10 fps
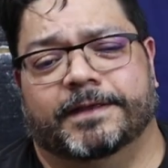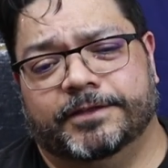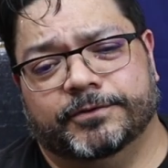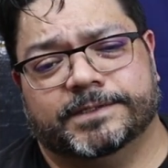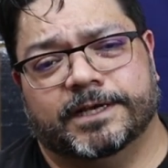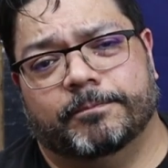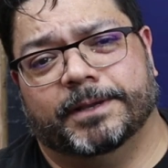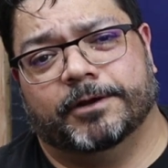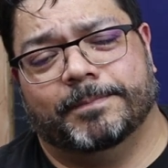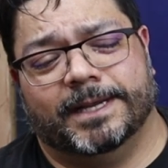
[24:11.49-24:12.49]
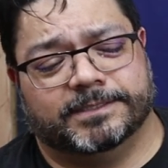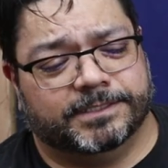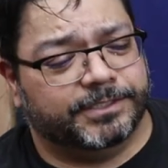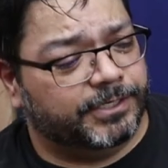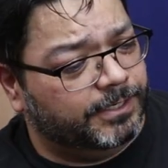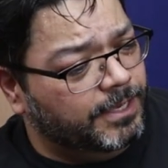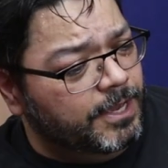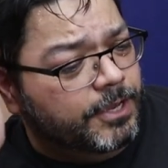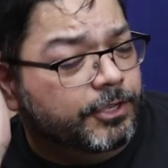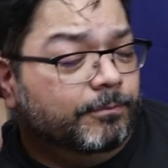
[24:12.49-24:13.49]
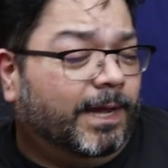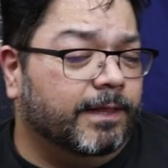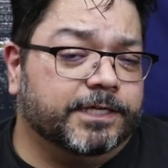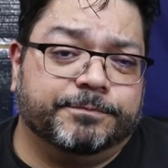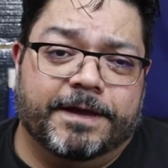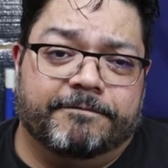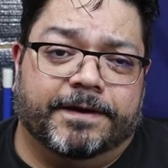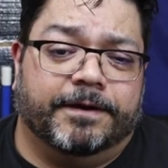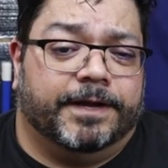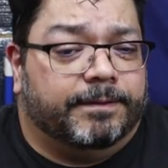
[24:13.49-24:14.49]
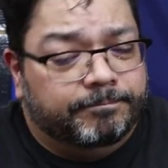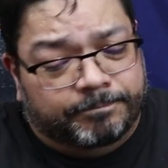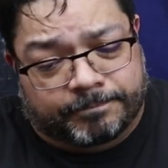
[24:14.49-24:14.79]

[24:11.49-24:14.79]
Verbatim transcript: They do sell bigger bags of dirt. Your mileage may vary.